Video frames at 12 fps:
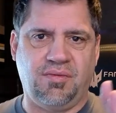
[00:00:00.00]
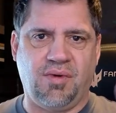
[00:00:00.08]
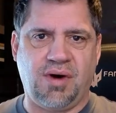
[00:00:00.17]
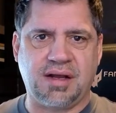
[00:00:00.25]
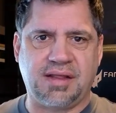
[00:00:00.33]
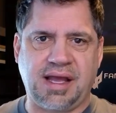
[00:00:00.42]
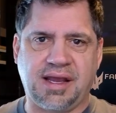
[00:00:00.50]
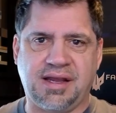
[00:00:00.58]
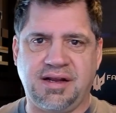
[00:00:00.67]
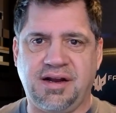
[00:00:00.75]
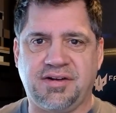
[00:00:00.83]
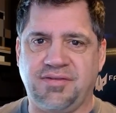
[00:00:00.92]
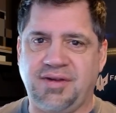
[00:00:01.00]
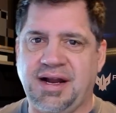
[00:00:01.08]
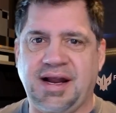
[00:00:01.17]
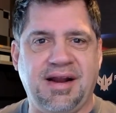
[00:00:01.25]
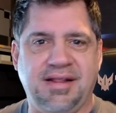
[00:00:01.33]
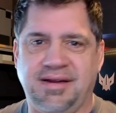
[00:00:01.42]
walk that connector right
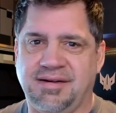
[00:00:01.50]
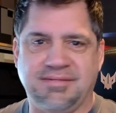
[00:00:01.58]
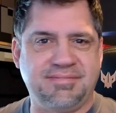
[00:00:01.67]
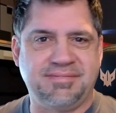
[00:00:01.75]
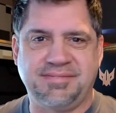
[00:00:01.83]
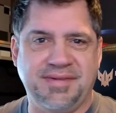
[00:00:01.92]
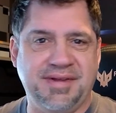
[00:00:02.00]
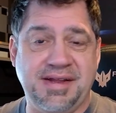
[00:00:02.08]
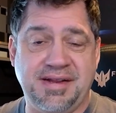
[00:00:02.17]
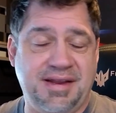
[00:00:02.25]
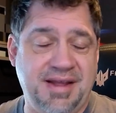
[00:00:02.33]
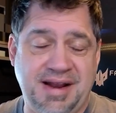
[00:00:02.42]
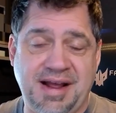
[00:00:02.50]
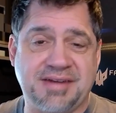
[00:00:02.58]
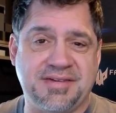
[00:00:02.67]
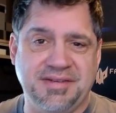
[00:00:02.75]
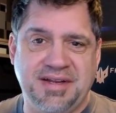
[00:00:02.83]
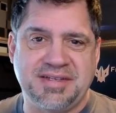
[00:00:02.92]
out of there. It
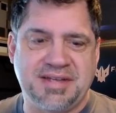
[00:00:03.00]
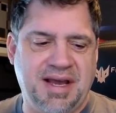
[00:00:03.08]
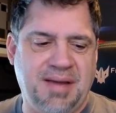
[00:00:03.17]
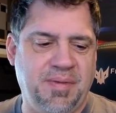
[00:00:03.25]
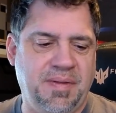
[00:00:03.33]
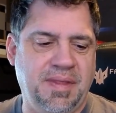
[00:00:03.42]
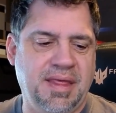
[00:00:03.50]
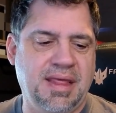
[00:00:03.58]
actually does happen.